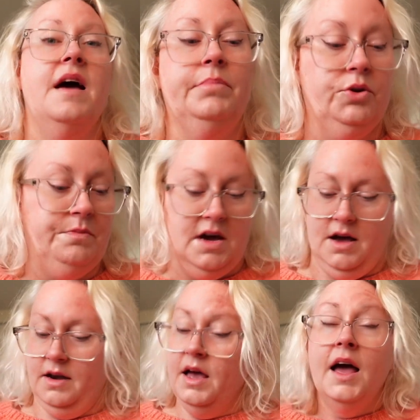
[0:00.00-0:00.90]
that bloom
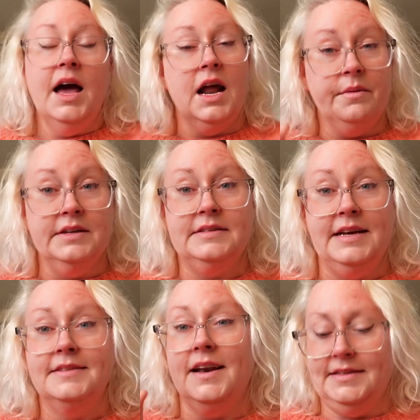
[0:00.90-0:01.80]
yarn, and I'm going to
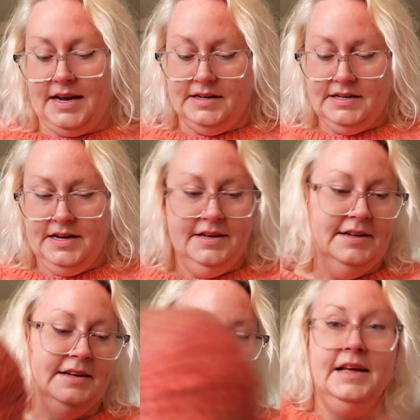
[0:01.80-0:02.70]
sneeze any second.
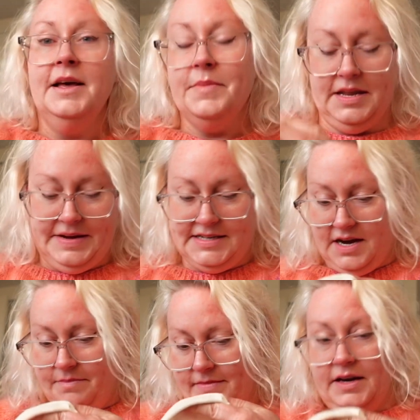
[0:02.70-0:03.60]
In the
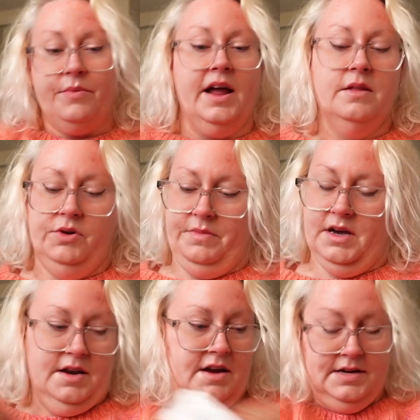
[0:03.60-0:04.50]
meantime, I'm going to bring out the bloom
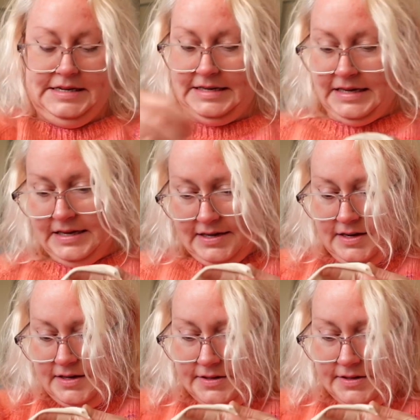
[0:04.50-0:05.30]
yarn. Oh,